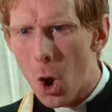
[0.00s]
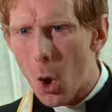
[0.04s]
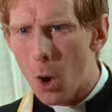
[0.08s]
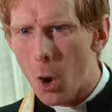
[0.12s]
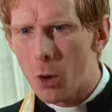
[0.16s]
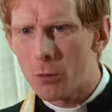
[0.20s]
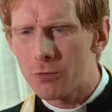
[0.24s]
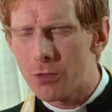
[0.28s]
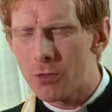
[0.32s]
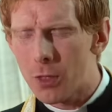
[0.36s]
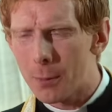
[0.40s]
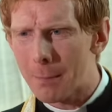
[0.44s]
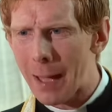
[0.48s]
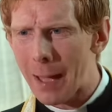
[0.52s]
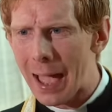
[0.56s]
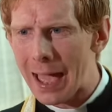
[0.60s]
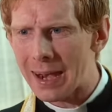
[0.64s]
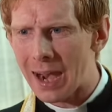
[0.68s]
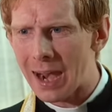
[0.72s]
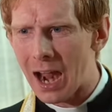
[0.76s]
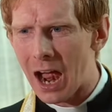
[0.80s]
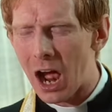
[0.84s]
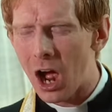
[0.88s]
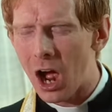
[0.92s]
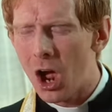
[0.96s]
of the
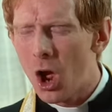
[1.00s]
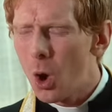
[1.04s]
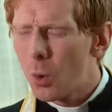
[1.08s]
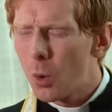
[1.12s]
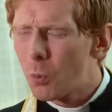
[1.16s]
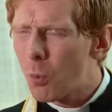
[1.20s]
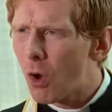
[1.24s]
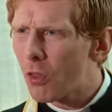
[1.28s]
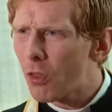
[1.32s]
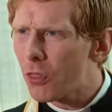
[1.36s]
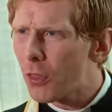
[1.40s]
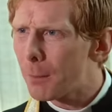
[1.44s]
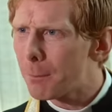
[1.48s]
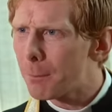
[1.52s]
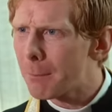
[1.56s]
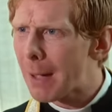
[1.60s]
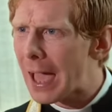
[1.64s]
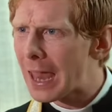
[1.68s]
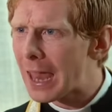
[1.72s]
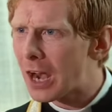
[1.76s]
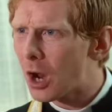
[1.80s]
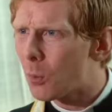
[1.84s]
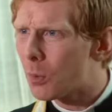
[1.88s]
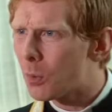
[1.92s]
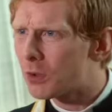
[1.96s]
manna, what the
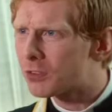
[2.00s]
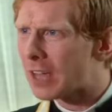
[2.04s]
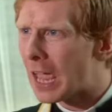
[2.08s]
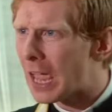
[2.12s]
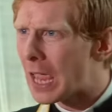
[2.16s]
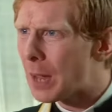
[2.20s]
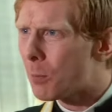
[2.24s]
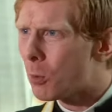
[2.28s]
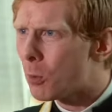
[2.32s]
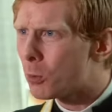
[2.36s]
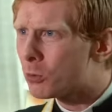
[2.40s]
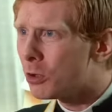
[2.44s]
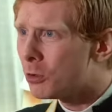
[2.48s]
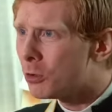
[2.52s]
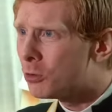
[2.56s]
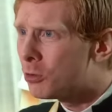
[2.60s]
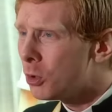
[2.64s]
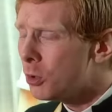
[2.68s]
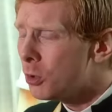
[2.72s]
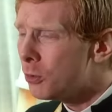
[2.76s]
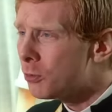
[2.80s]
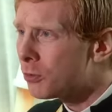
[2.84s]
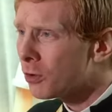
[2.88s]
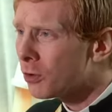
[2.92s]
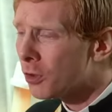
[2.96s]
manna was able to
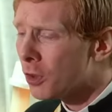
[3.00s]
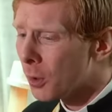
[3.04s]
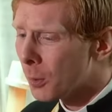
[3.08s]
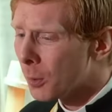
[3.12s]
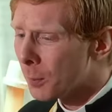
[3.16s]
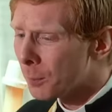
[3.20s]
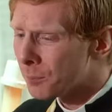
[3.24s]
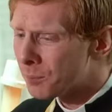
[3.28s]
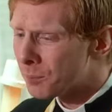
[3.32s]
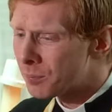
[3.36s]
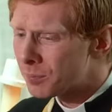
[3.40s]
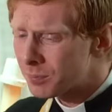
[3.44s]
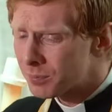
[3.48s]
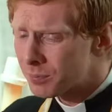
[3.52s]
do for them.